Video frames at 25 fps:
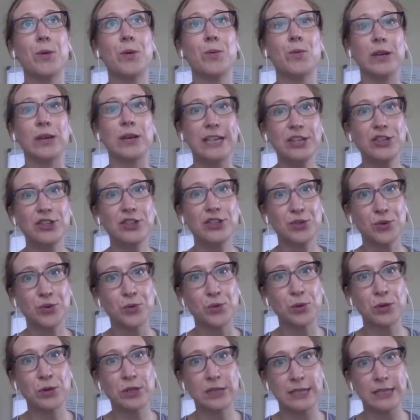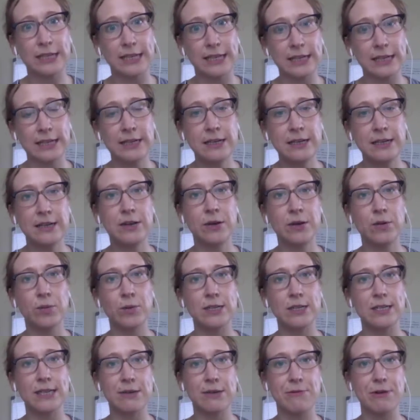what each school did
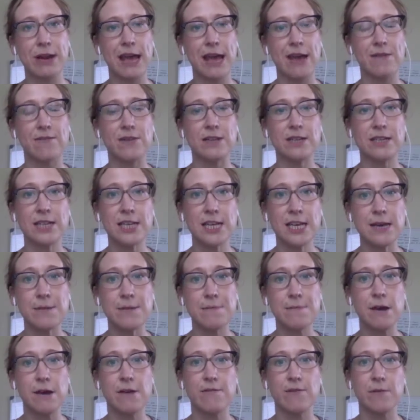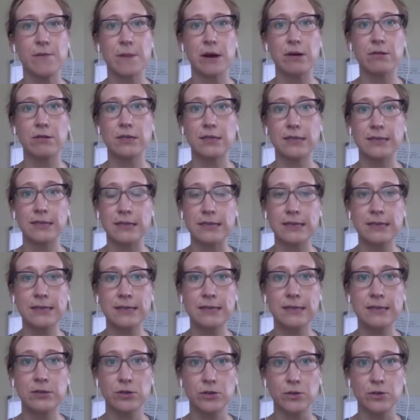was they would have a team of about
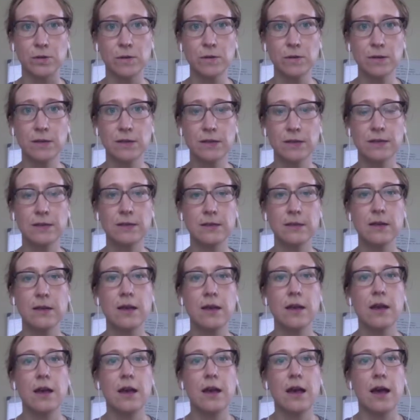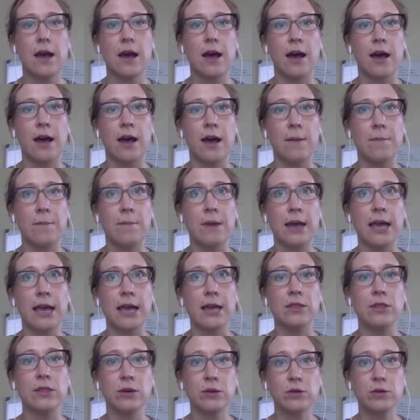6 students.
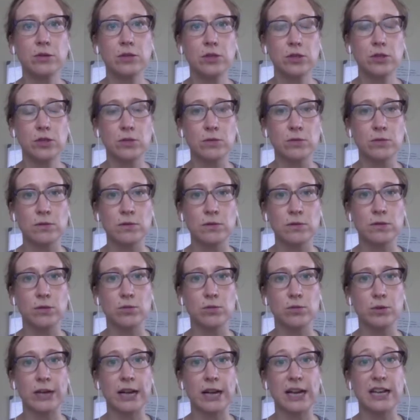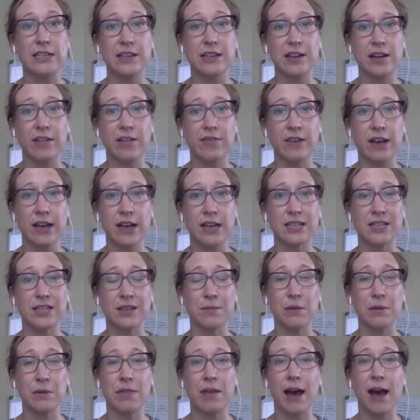And those students would identify
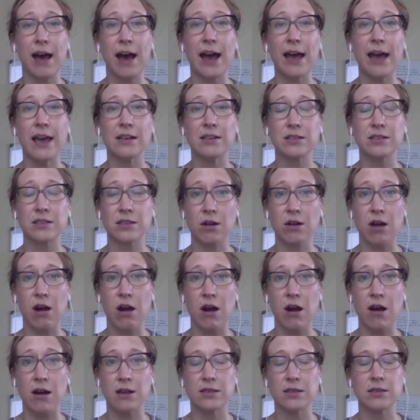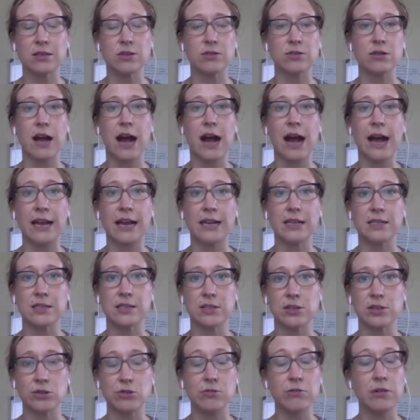some of the highest cost or
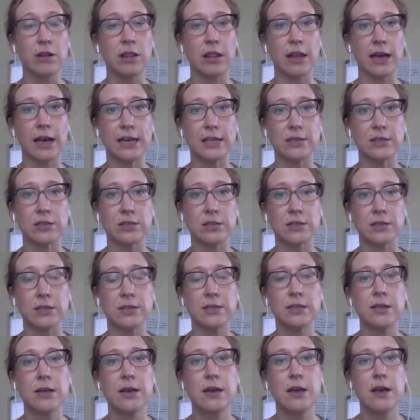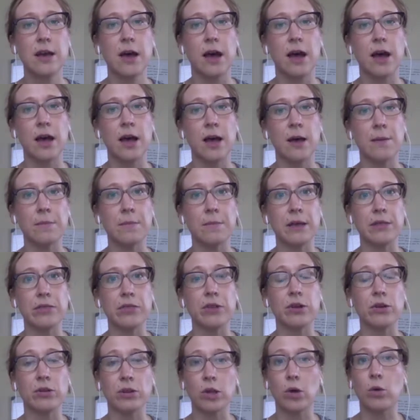highest utilizers in
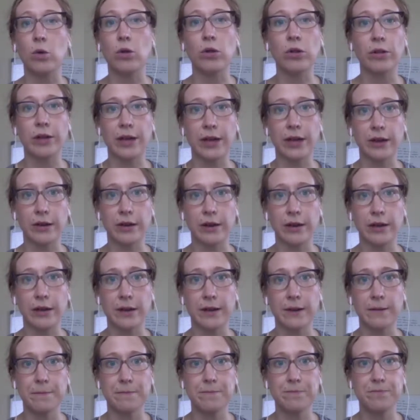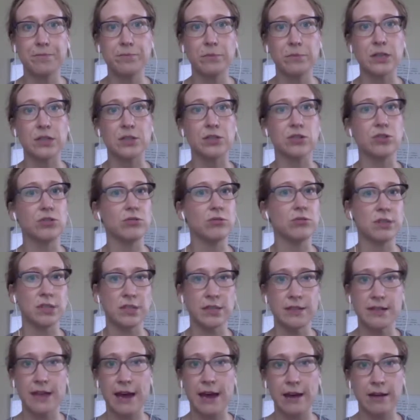their local area. And students
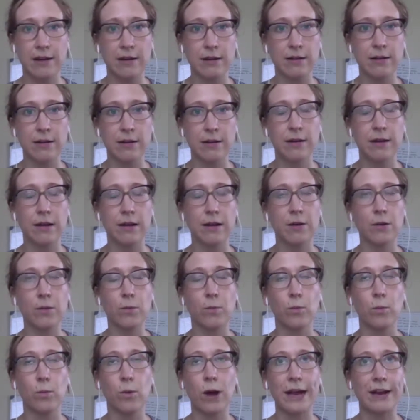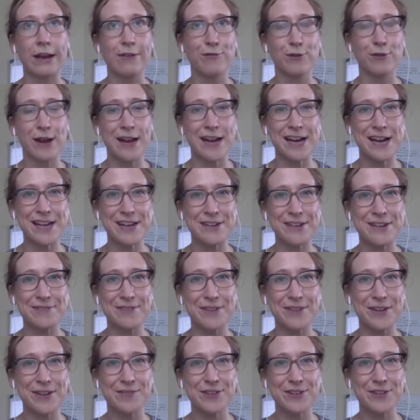did that in a wide variety
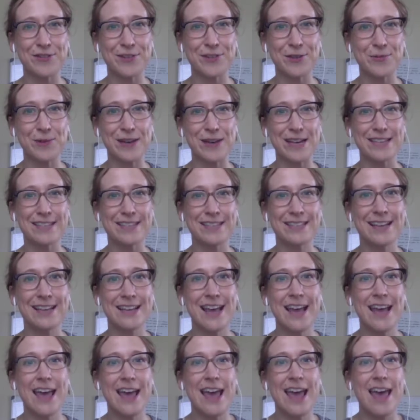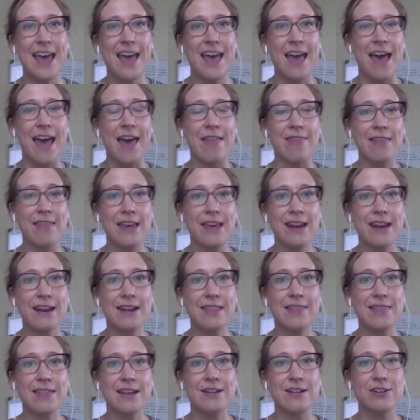of different ways. And
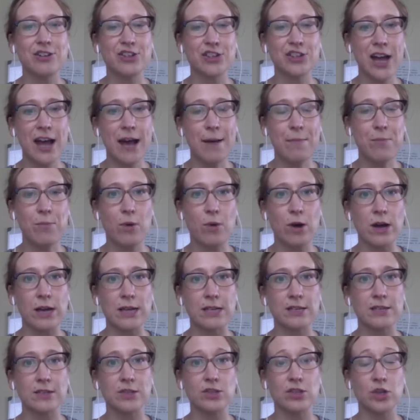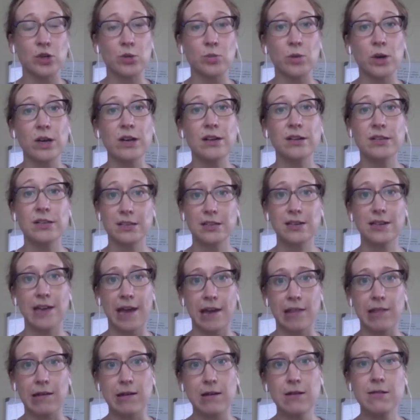then their job was to work
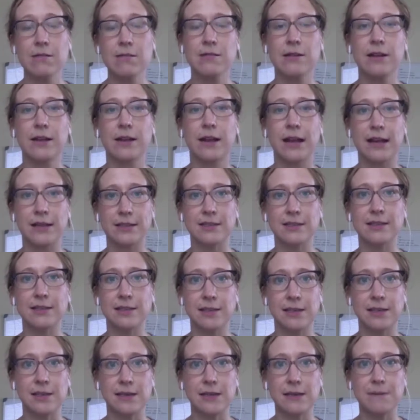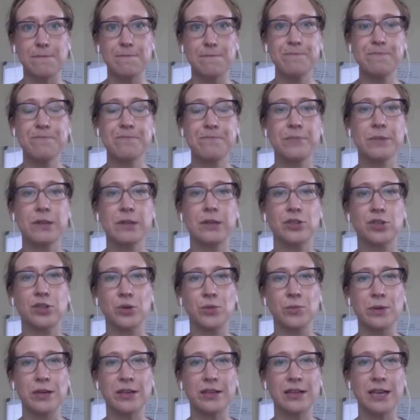together as a team to
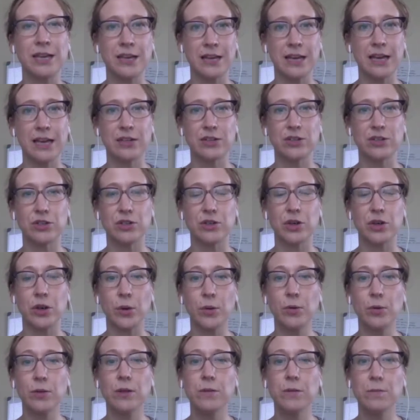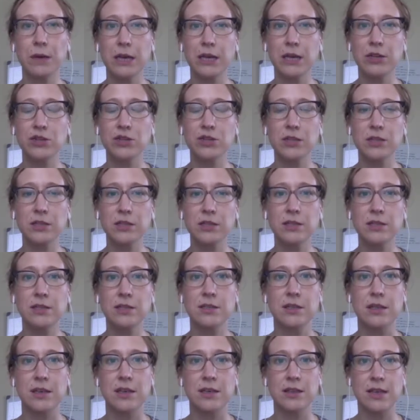really get to know the
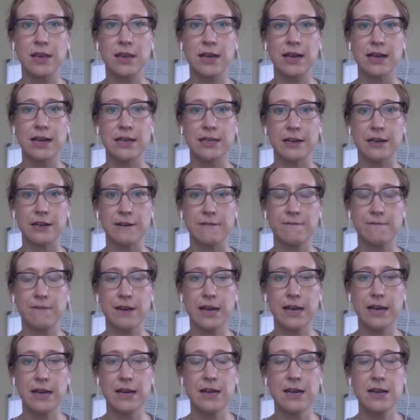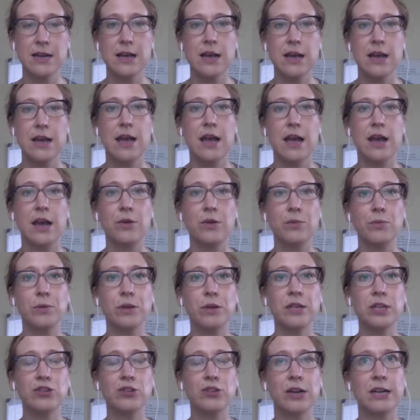patients that they identified and
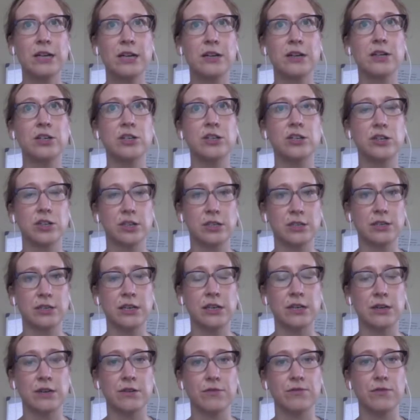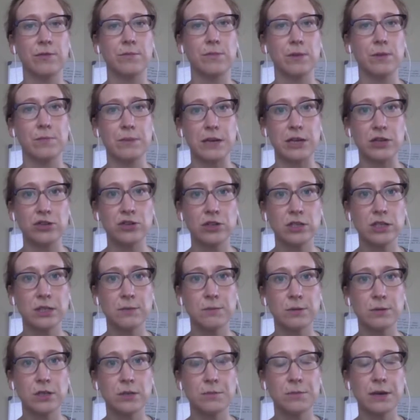really try to understand from the patient's
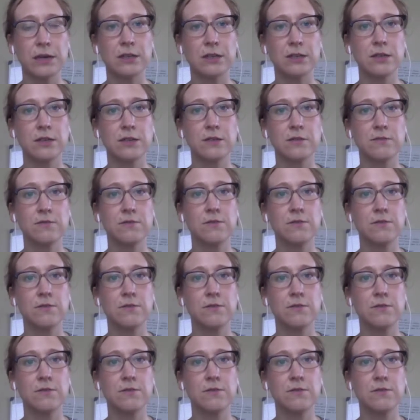perspective